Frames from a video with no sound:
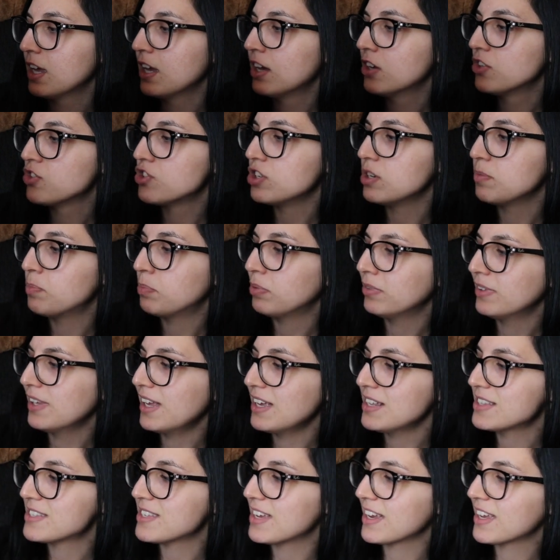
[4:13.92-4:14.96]
she
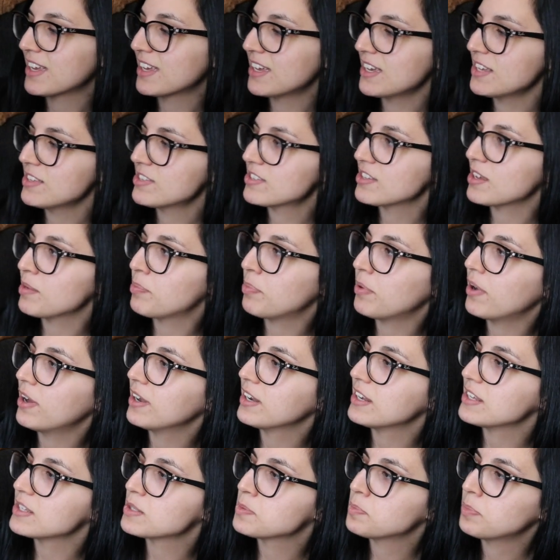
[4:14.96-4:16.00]
plants a kiss upon
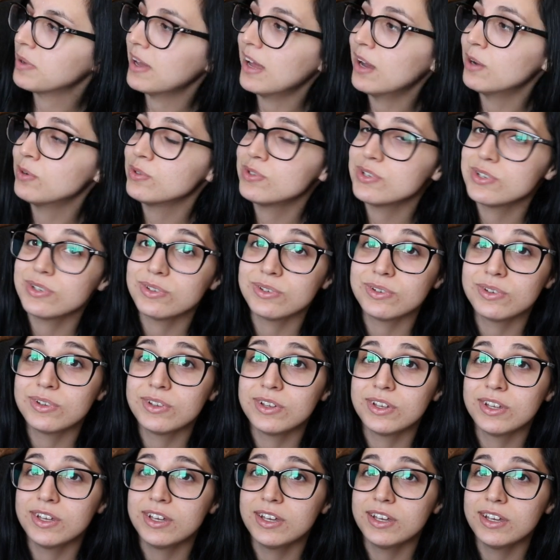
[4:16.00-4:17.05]
his pout,
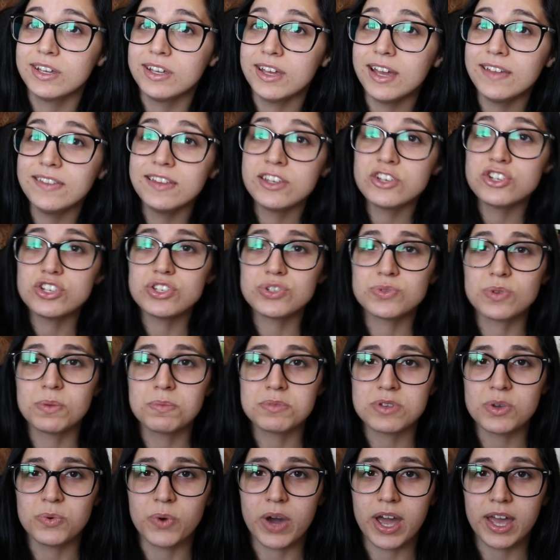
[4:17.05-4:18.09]
and then she
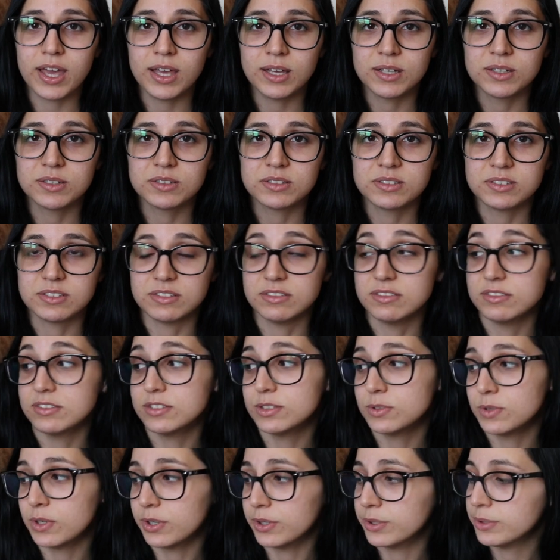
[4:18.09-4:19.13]
swims away.
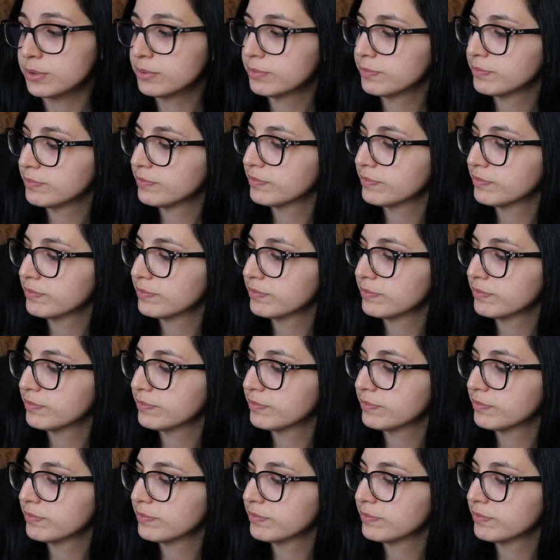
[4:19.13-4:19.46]
Oh.